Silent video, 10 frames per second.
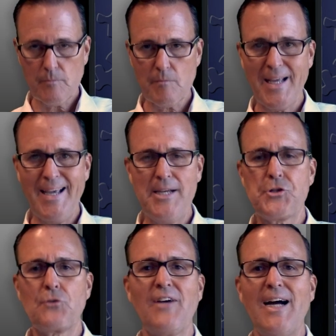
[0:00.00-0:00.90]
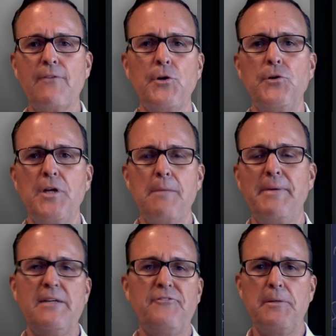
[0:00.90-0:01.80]
a survivor annuity
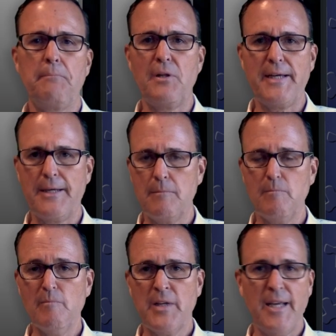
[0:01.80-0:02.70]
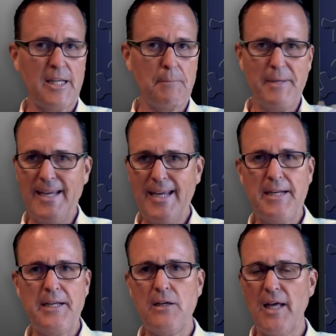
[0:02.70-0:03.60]
benefit plan. It could be
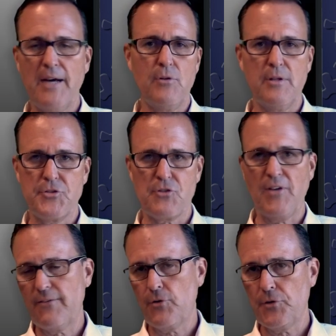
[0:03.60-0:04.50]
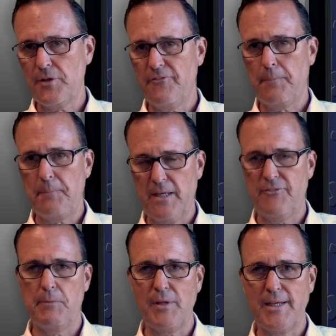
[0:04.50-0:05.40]
any level of survivor annuity
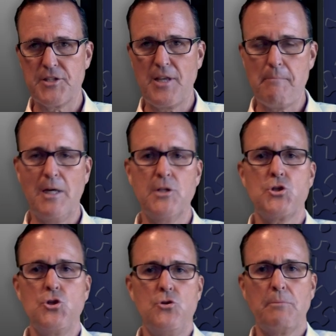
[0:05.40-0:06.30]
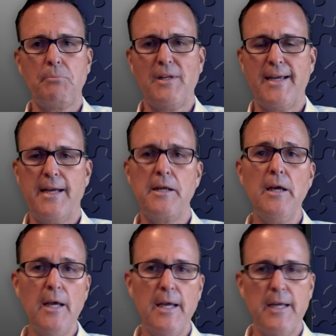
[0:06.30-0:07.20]
benefit plans. They must choose a plan
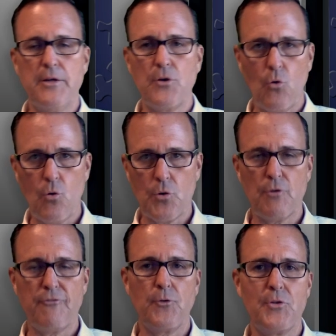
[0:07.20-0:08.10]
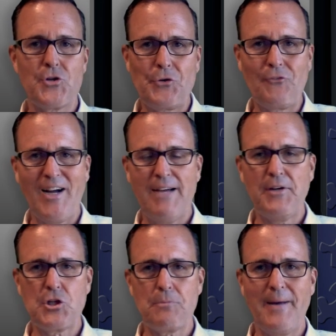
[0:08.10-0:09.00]
in order for the
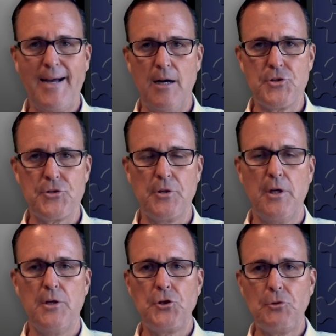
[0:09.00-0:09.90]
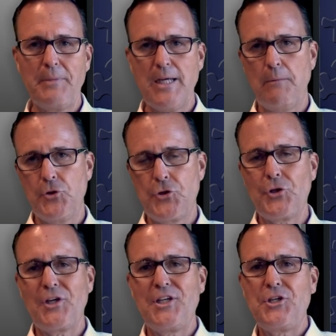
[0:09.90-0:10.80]
surviving spouse to be able
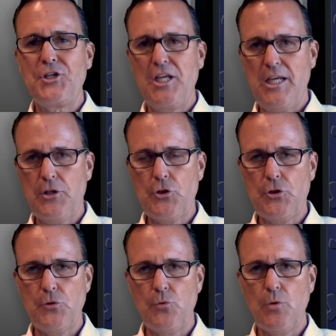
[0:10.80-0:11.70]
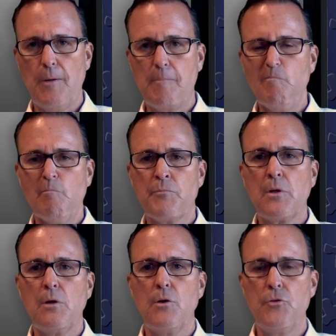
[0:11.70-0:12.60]
to continue
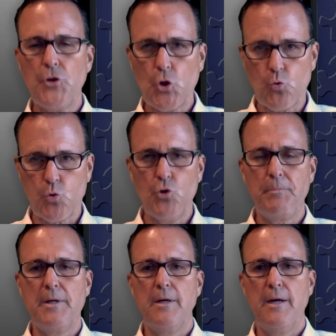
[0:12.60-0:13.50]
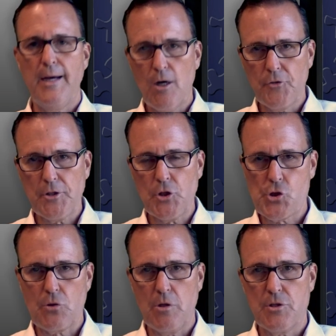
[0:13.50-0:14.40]
the group health
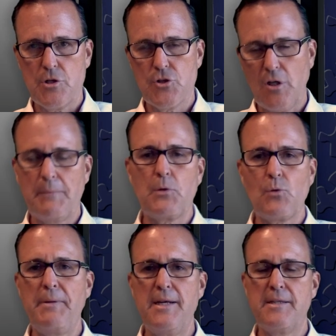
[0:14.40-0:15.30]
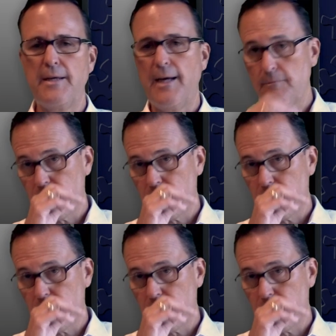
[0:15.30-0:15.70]
insurance. So let me repeat that,